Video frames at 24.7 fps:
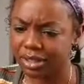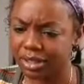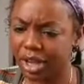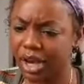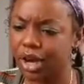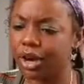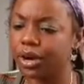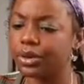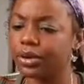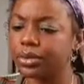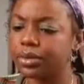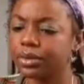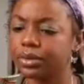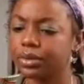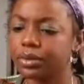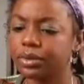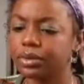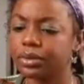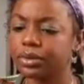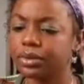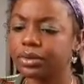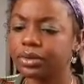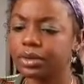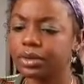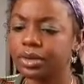Oh,
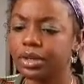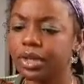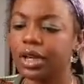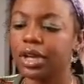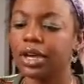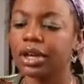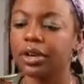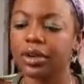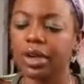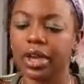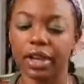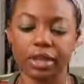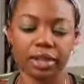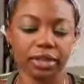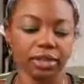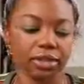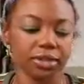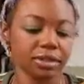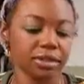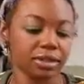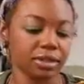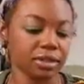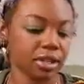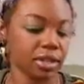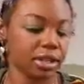okay.
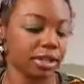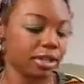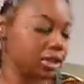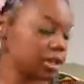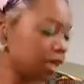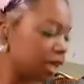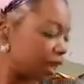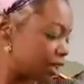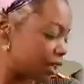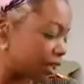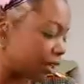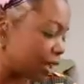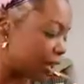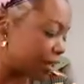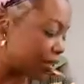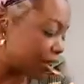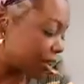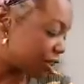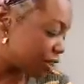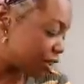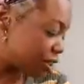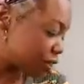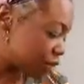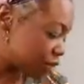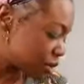I
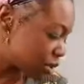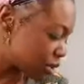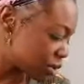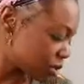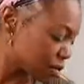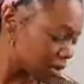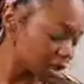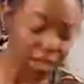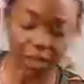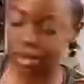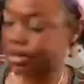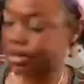thought this was something